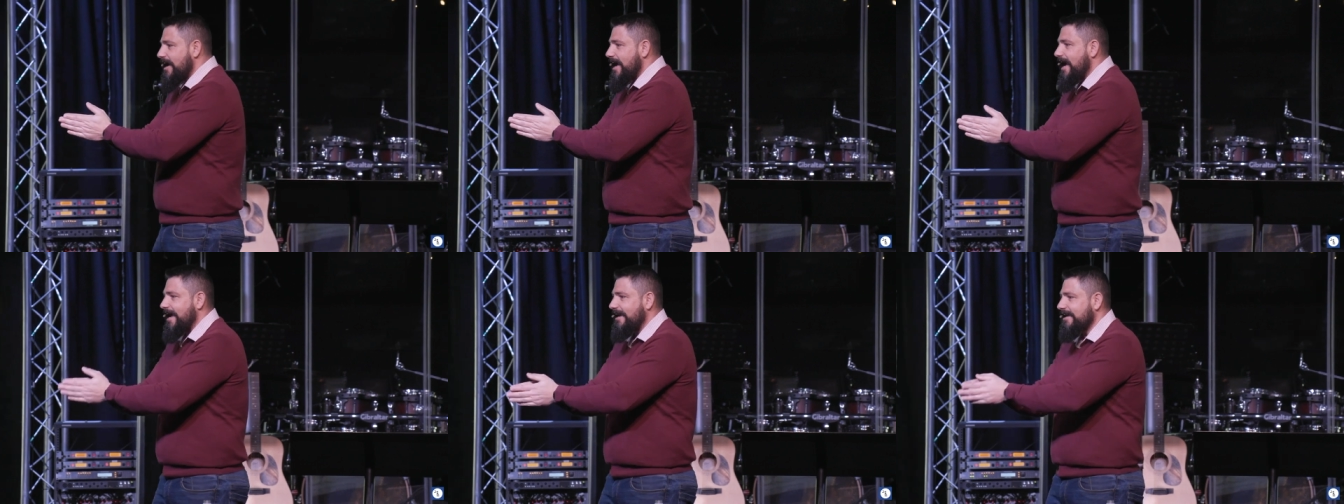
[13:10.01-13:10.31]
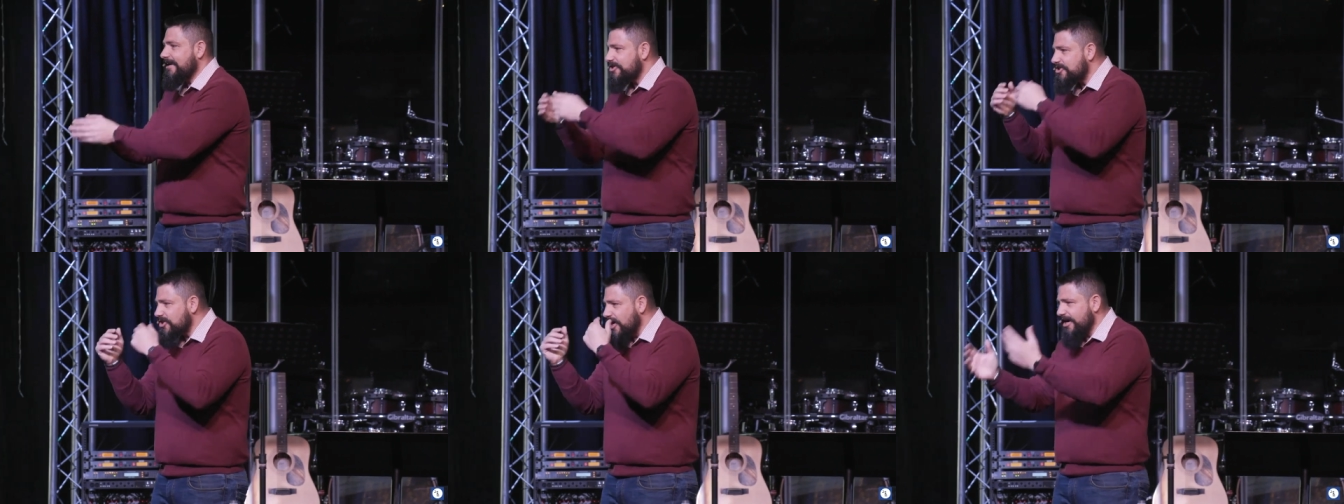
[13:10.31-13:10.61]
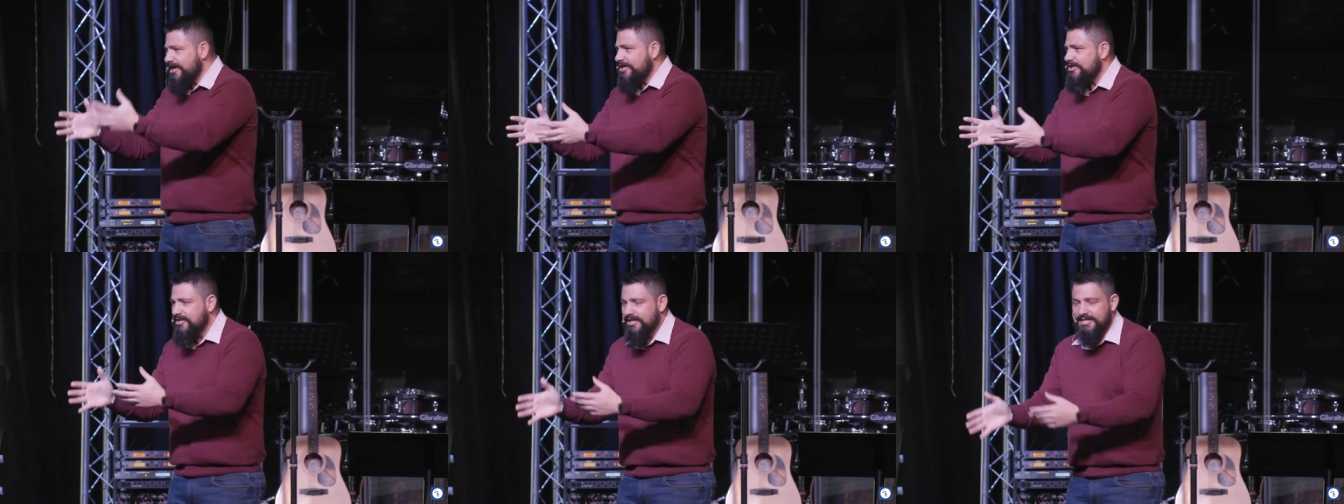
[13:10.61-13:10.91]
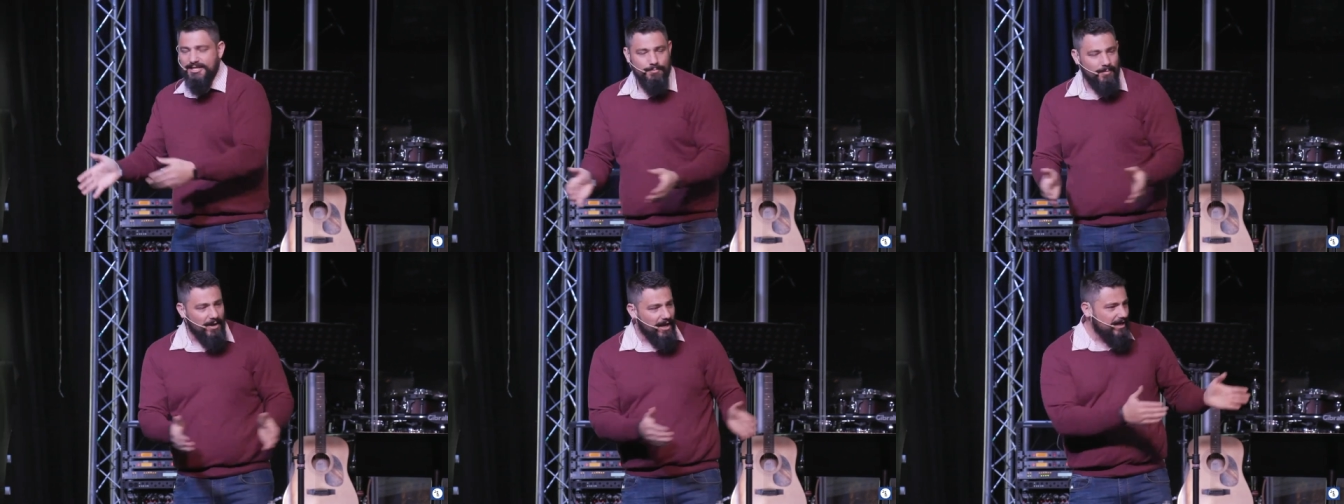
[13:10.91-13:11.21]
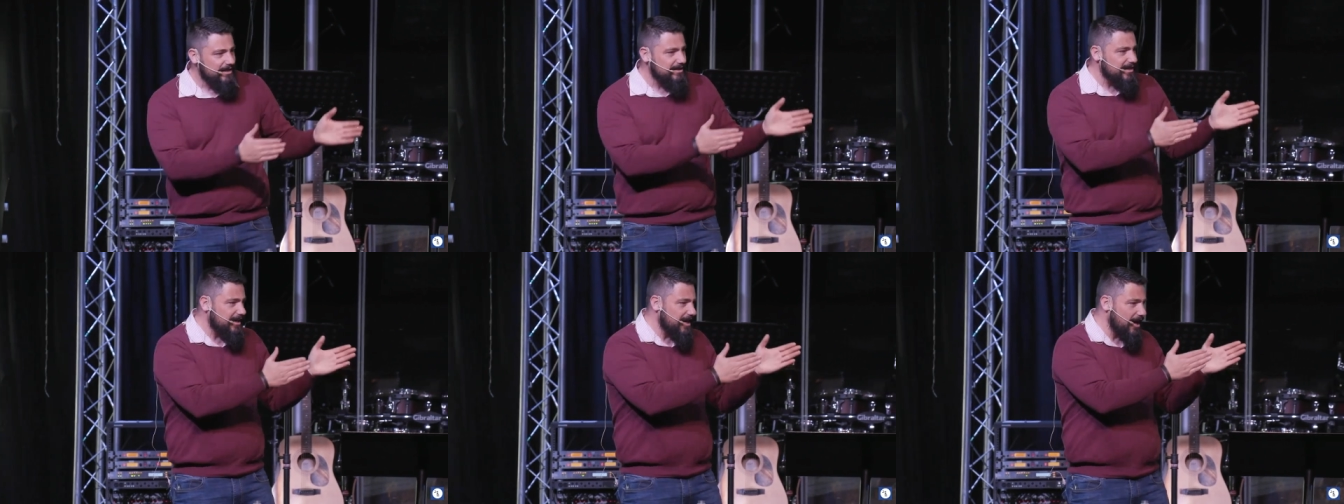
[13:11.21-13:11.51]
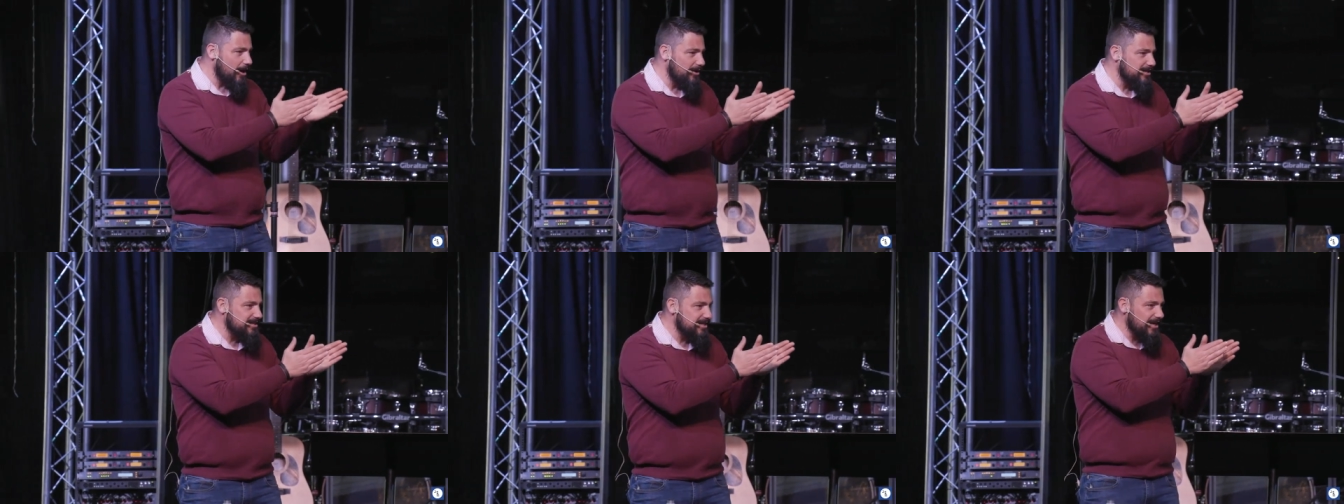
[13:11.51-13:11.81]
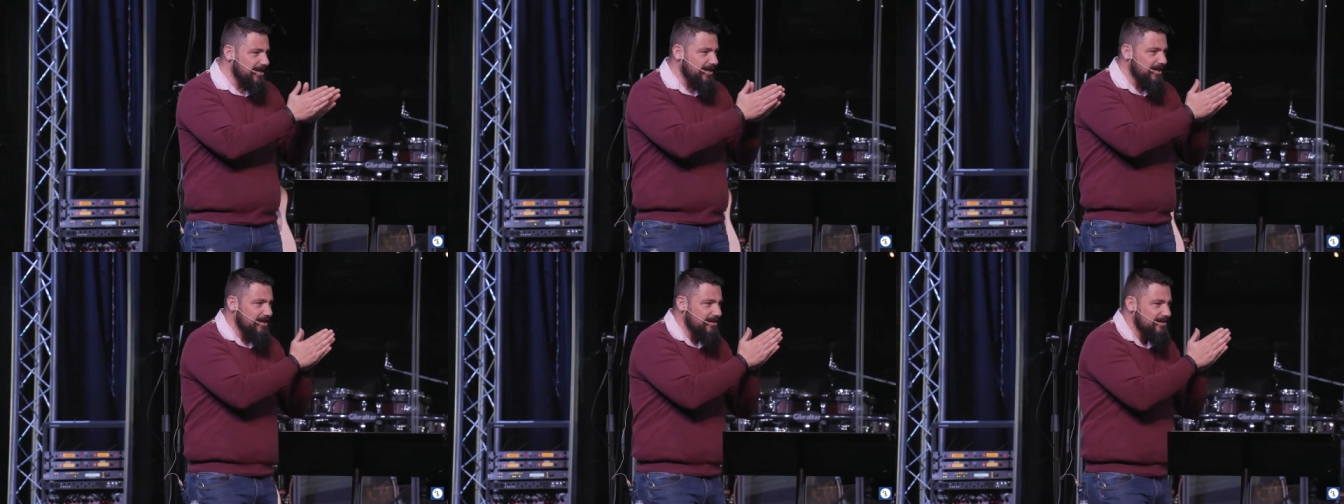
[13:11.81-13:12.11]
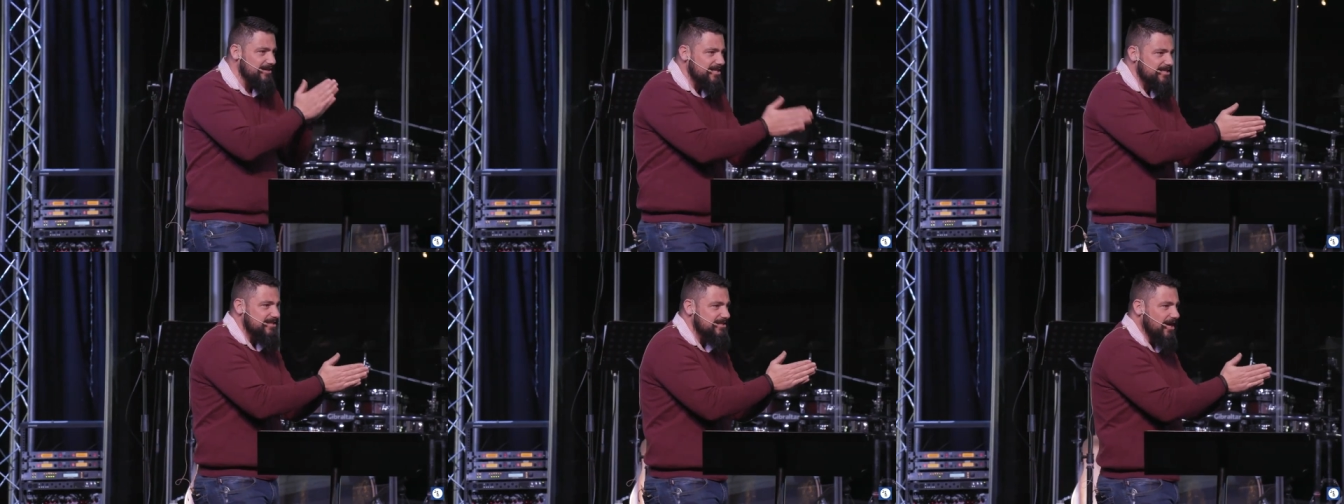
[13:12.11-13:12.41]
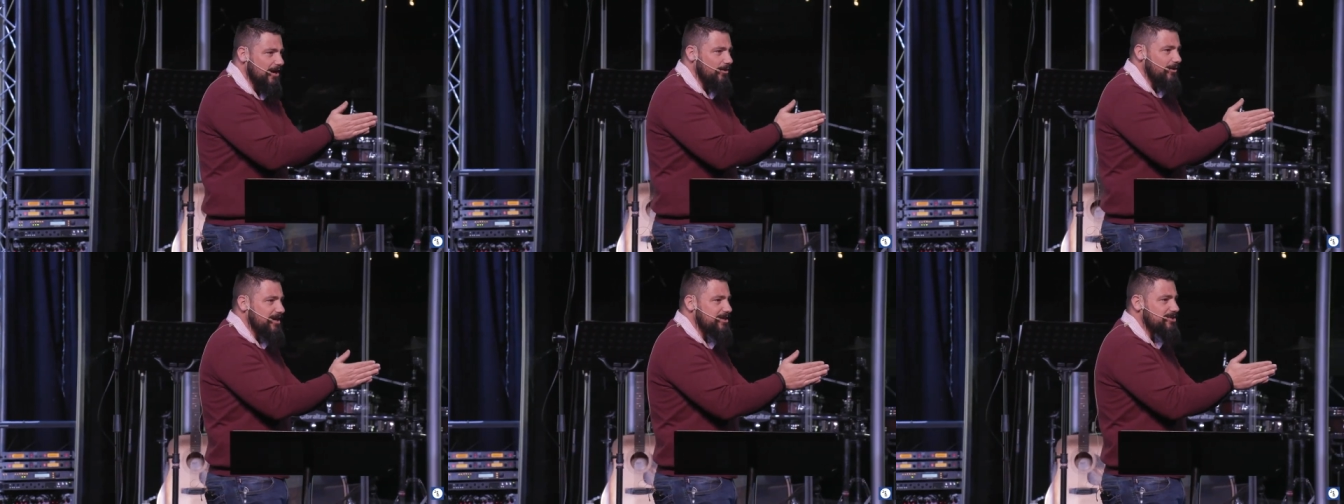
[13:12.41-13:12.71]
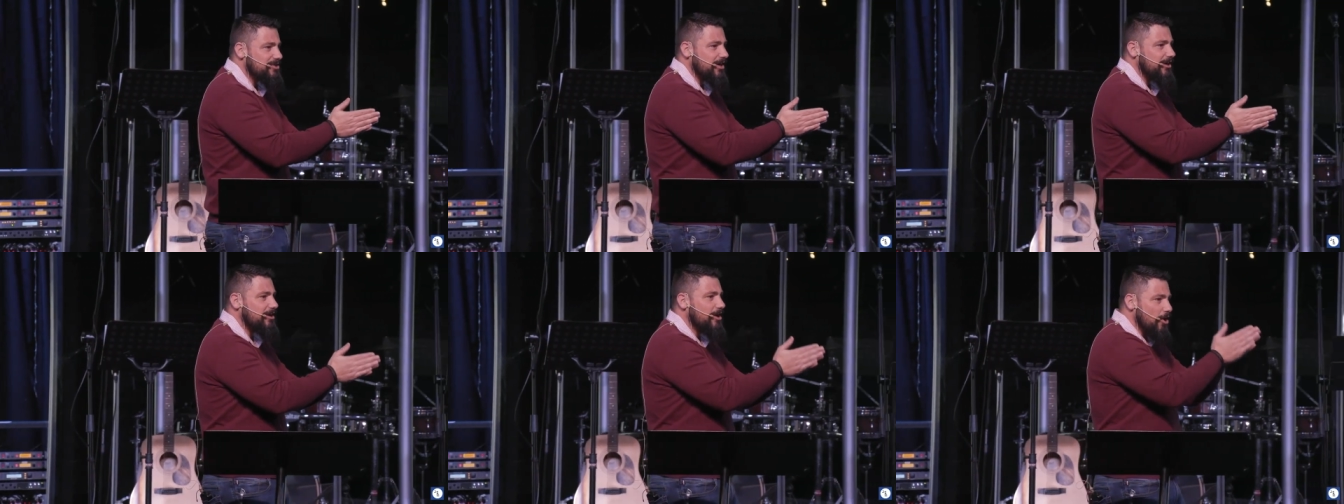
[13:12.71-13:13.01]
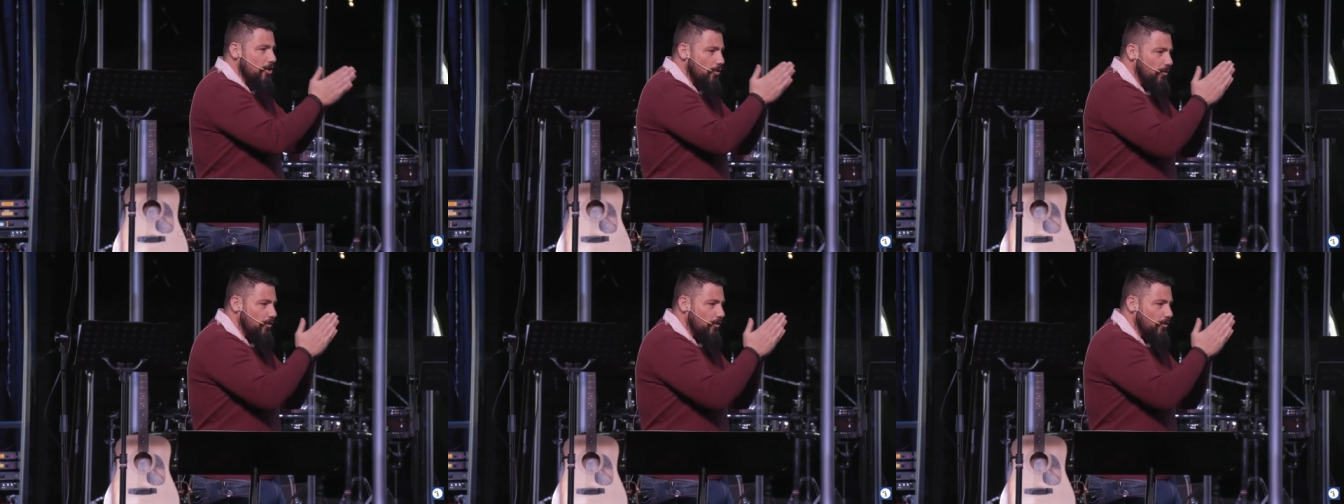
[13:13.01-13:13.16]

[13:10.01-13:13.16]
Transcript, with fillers: and he changed his mind, and now he's heading in this direction,